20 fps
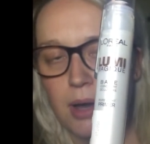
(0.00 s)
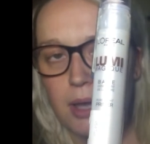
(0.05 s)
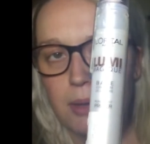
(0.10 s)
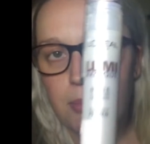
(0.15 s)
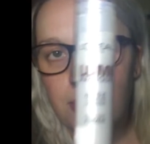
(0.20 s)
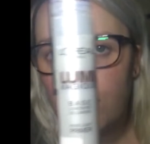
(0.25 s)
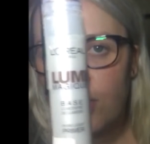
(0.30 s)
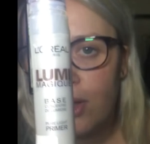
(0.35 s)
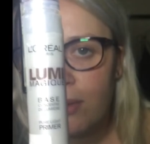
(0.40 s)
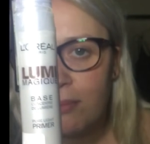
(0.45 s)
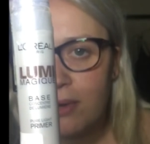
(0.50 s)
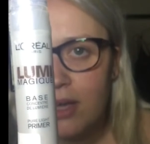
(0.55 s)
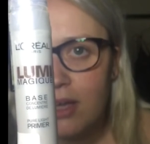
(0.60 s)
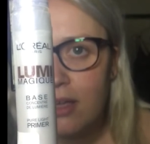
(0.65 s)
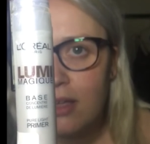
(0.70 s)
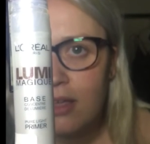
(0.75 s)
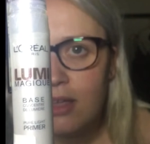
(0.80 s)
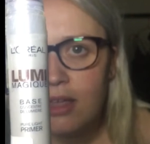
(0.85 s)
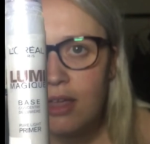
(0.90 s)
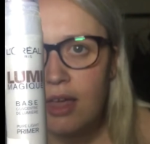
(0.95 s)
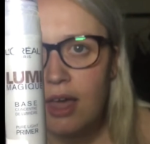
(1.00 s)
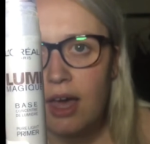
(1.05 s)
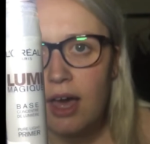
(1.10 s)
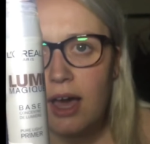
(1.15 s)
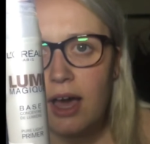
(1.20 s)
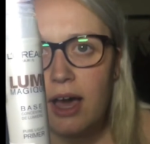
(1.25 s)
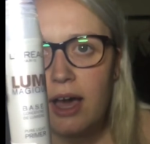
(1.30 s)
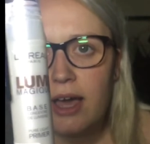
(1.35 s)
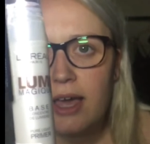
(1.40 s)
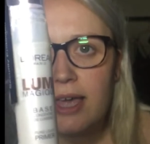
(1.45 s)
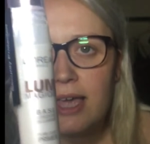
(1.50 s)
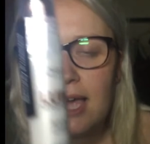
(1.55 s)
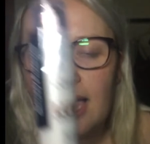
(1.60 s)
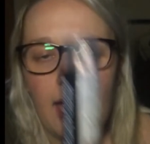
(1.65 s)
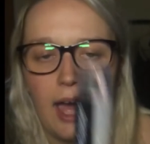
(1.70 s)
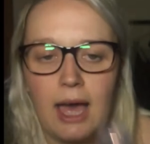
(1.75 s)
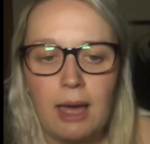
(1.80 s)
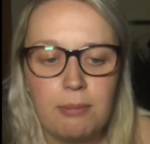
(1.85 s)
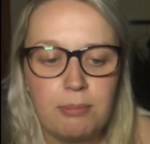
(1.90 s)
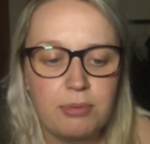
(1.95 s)
my primer. I
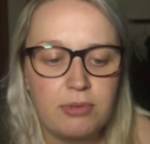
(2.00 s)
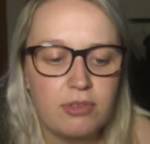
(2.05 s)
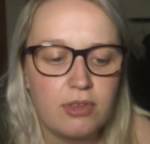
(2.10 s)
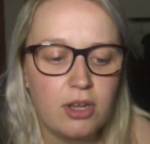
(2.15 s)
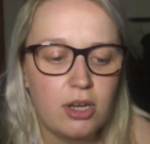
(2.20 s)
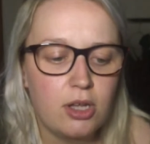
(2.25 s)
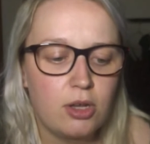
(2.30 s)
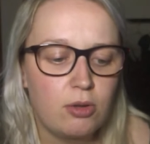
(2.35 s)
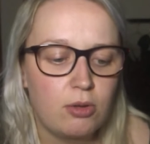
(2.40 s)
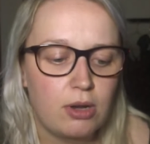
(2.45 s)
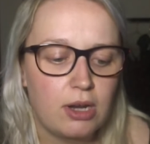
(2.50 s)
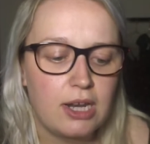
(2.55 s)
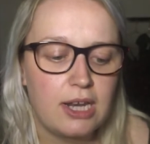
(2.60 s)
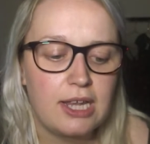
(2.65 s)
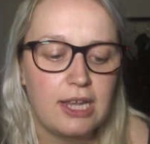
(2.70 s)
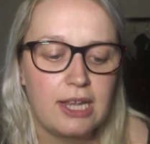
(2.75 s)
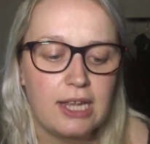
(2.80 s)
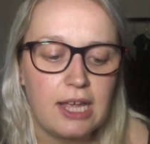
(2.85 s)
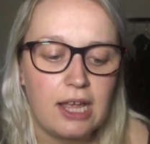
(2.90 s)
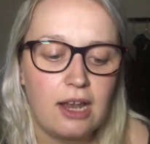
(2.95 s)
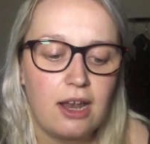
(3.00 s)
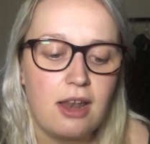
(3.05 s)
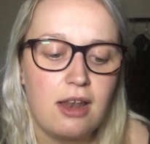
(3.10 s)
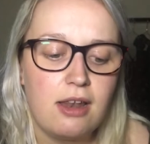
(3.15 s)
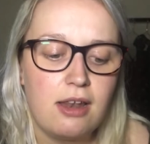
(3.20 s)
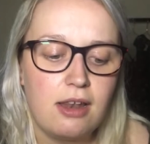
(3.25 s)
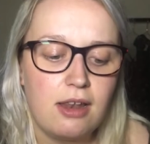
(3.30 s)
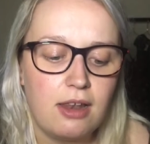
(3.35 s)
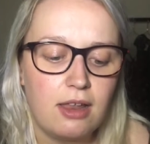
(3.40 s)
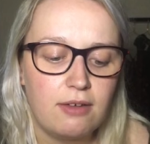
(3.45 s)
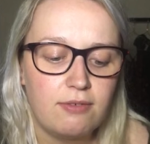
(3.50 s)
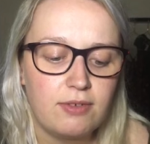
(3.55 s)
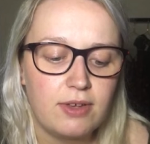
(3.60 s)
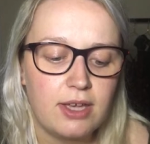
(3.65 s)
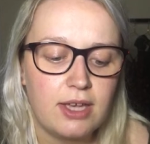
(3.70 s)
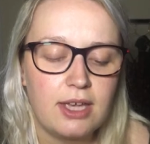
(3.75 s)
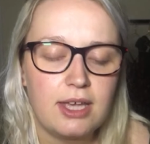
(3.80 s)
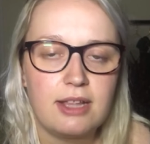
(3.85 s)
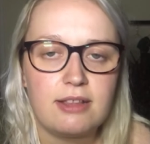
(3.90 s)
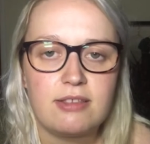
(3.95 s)
absolutely love
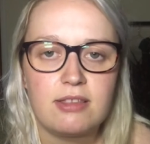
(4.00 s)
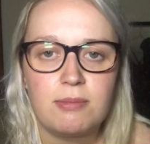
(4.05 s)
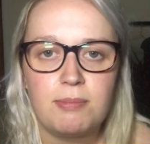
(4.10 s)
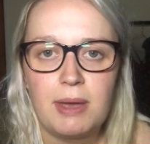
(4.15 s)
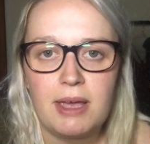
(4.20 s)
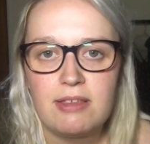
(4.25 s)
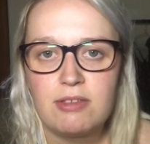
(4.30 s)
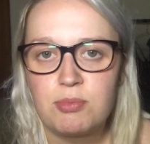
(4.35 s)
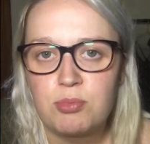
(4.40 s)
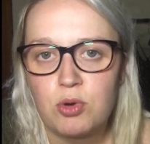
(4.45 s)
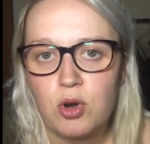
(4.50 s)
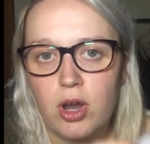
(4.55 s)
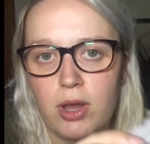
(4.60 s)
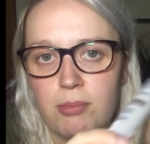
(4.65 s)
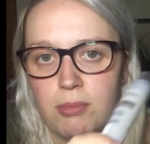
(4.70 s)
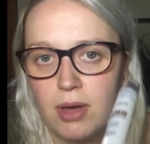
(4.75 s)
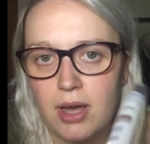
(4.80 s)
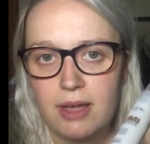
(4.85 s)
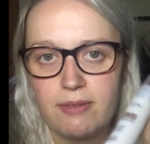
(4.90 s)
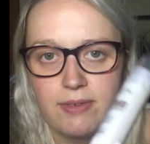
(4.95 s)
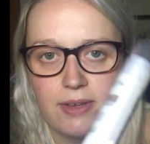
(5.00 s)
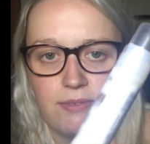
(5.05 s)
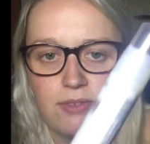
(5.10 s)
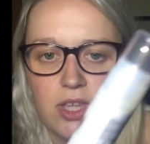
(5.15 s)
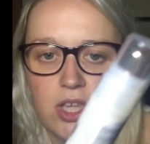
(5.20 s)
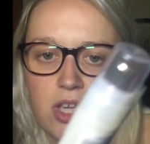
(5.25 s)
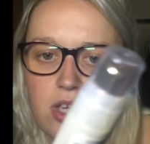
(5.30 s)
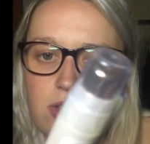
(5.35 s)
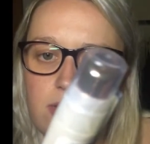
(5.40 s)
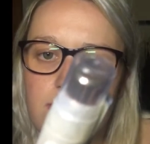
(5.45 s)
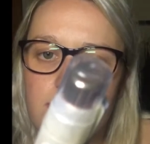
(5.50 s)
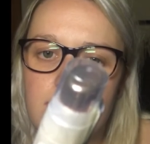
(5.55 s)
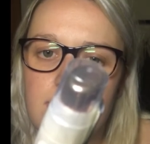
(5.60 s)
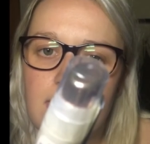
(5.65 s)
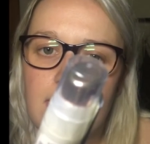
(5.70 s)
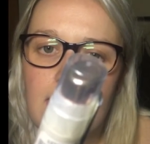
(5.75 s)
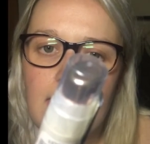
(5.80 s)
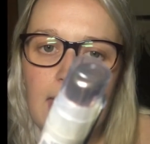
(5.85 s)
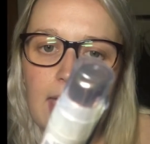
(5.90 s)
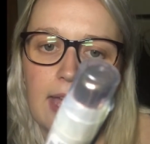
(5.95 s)
it. It's the best primer I've ever used,
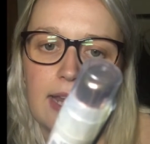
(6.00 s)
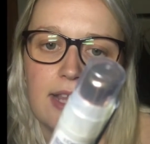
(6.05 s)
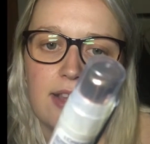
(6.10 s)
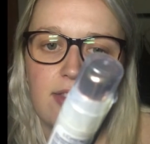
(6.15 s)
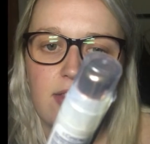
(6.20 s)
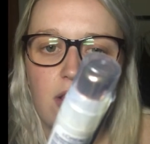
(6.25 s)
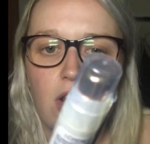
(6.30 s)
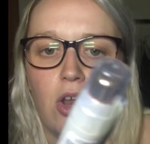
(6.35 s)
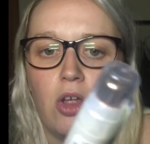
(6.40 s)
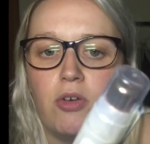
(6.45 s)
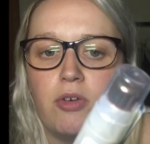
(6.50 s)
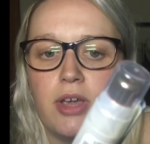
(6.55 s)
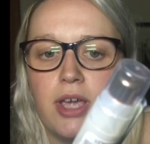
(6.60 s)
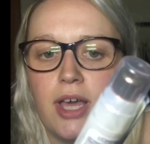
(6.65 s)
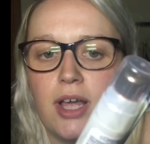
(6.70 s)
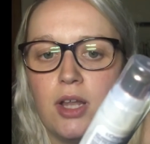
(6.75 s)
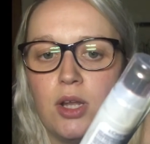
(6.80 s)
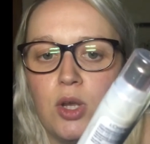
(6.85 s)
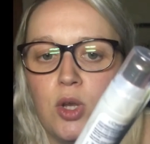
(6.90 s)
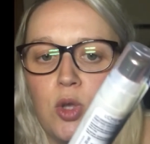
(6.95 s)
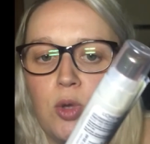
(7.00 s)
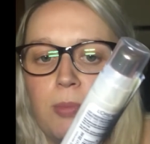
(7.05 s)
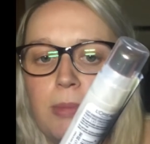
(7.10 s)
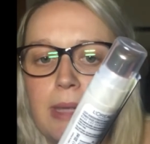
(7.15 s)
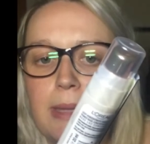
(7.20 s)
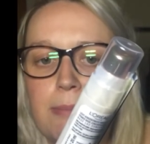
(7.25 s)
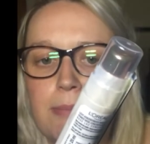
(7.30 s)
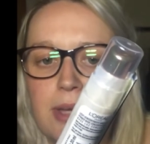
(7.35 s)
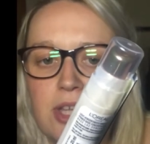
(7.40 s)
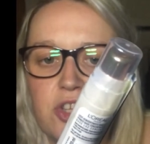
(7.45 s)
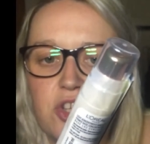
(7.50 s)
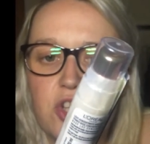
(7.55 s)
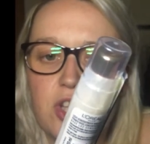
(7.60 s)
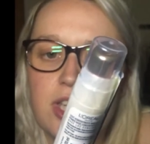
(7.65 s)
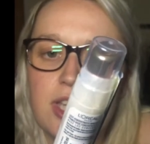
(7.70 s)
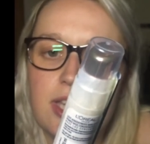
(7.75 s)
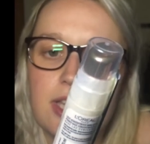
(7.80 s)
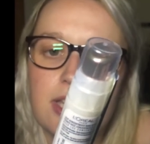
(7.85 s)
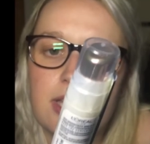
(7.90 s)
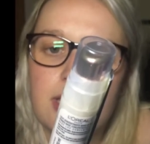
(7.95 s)
and it's the L'Oreal Lumi
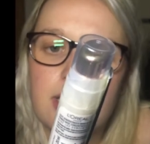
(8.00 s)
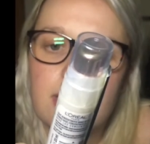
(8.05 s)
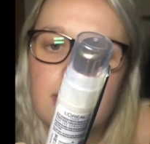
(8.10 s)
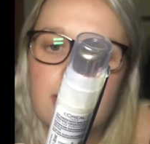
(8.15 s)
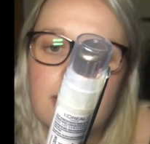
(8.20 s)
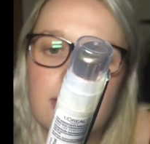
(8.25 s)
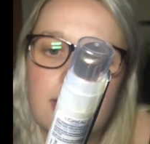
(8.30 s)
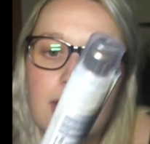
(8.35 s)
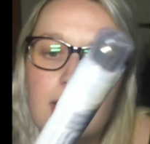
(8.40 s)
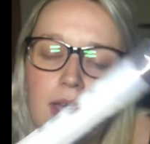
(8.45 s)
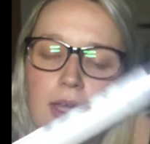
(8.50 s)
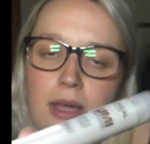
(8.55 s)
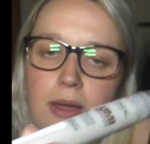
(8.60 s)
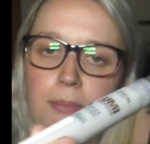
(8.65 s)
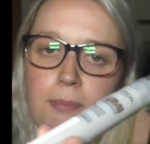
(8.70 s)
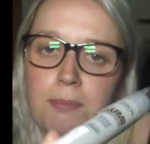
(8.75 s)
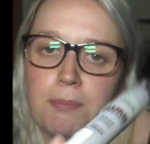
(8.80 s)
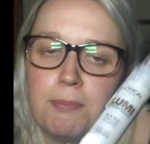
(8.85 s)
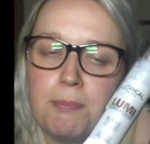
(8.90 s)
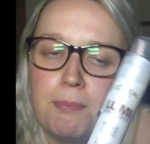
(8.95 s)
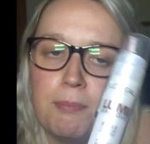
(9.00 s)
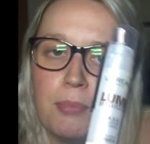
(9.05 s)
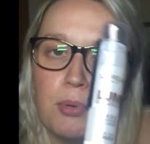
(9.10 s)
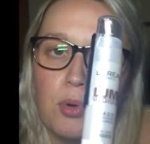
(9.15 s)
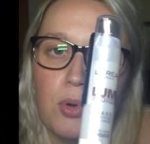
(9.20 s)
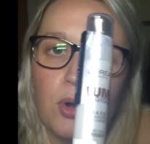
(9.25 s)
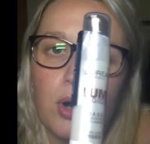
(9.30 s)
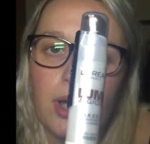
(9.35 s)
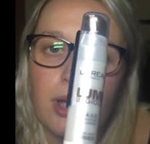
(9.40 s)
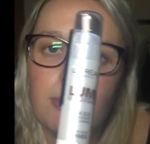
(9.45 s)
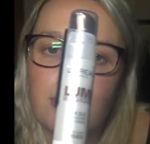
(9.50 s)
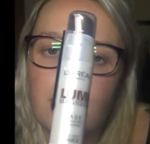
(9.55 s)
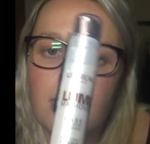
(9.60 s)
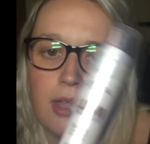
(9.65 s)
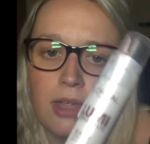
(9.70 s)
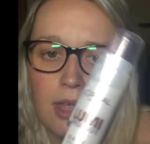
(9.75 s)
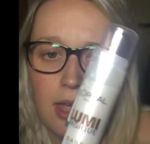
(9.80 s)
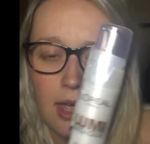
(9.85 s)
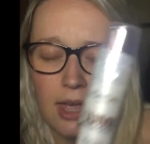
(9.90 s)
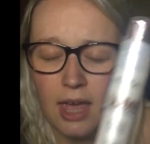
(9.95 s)
Magique primer.
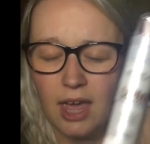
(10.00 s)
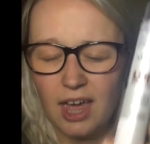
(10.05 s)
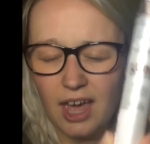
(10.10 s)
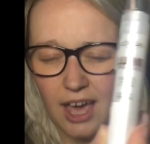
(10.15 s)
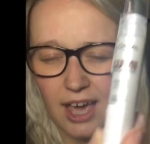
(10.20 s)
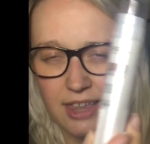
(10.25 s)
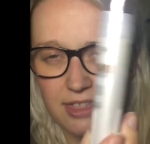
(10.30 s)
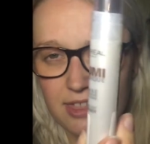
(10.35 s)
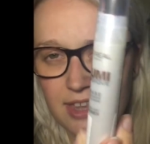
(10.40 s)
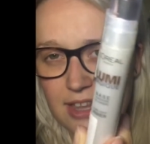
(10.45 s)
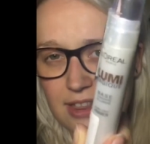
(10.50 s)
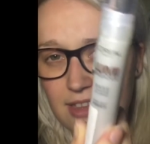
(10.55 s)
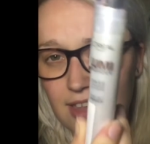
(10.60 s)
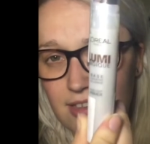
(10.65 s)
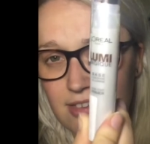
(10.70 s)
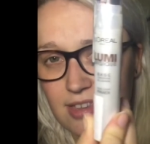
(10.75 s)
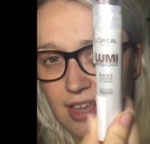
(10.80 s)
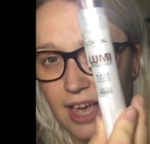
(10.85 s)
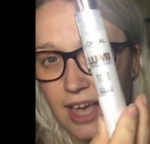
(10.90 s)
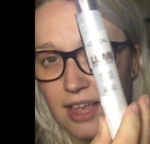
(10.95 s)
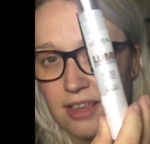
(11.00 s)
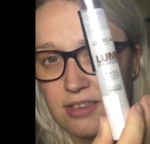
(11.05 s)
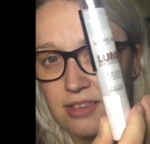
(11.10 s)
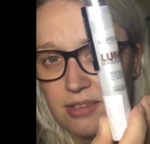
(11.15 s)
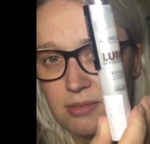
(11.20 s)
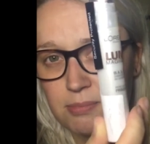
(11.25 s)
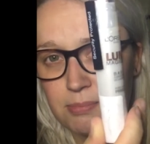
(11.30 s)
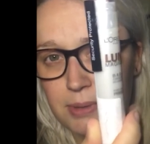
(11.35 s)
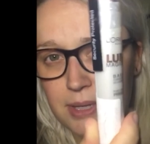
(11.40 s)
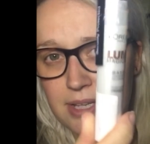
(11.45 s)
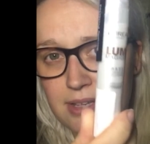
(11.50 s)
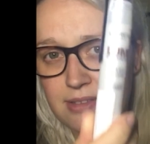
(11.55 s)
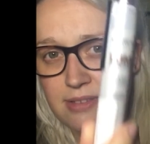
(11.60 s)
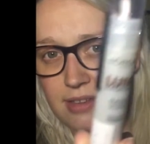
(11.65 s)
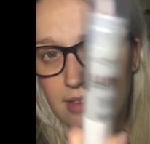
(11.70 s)
I think this has been